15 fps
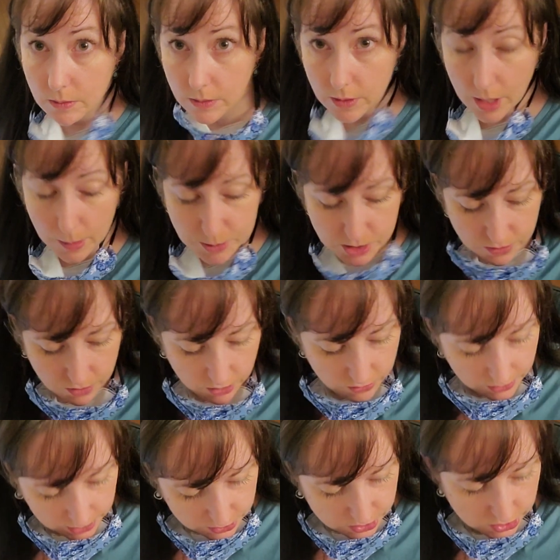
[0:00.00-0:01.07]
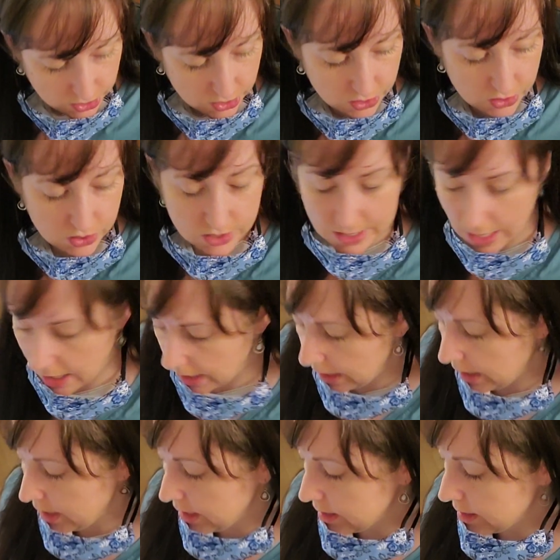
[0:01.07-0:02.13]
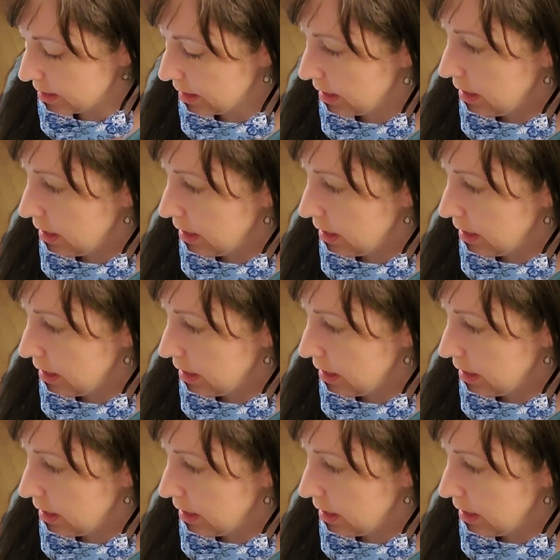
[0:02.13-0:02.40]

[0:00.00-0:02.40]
option for filters, ties.